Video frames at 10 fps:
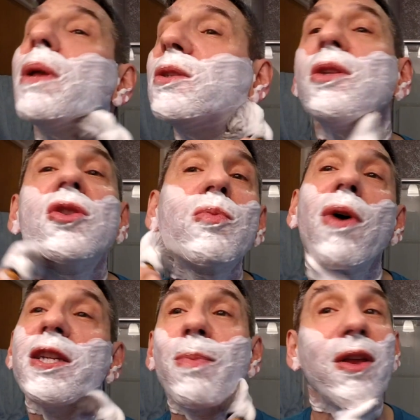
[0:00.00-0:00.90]
pleasantly
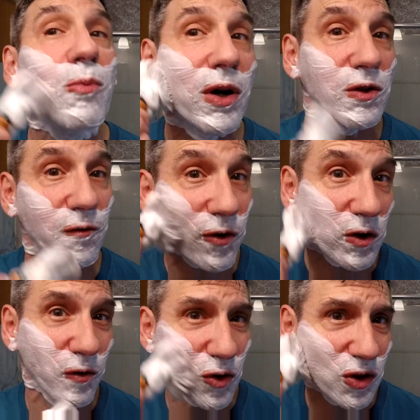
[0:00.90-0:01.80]
surprised by the brush. The
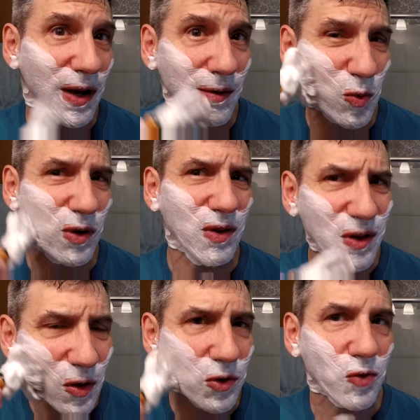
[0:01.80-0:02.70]
first few shaves were a
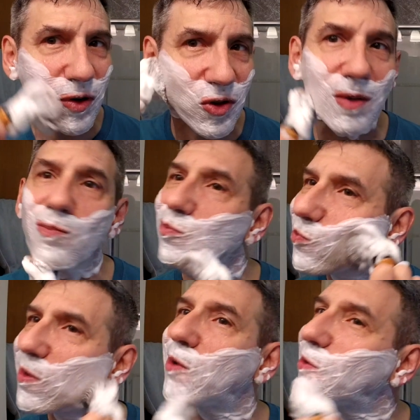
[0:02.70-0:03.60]
little scritchy,
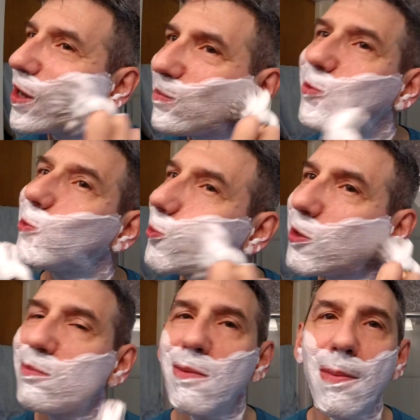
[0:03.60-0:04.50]
and I thought,
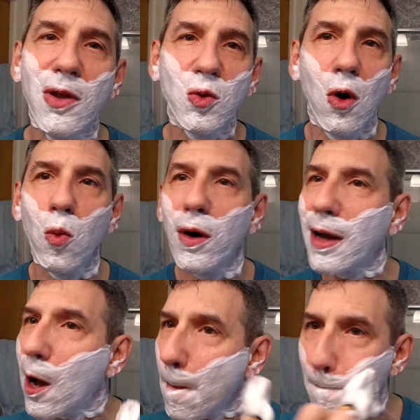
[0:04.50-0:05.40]
oh, maybe this won't
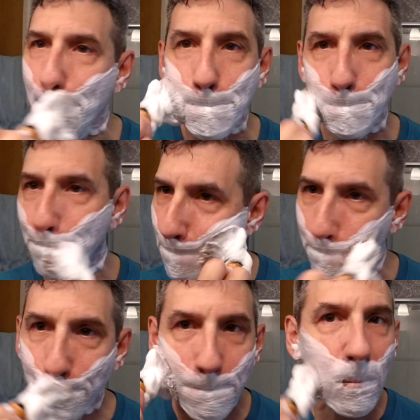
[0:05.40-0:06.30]
work out.
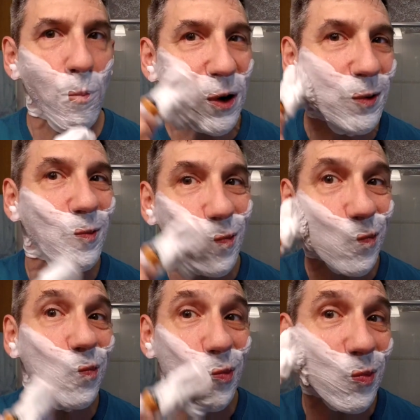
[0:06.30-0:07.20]
But
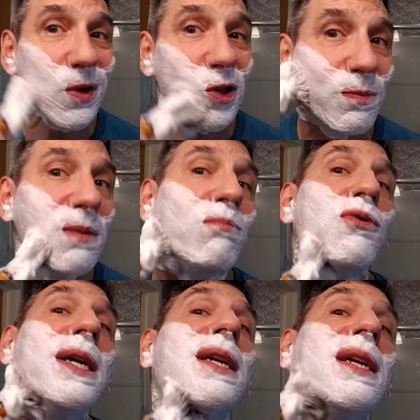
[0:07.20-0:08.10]
it has been
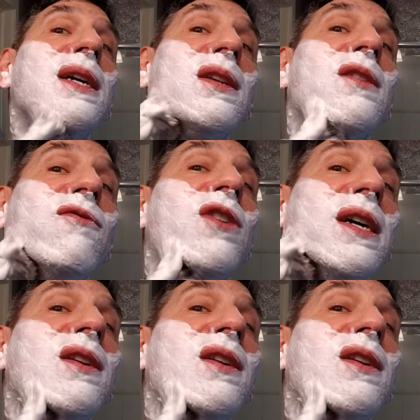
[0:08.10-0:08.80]
breaking in very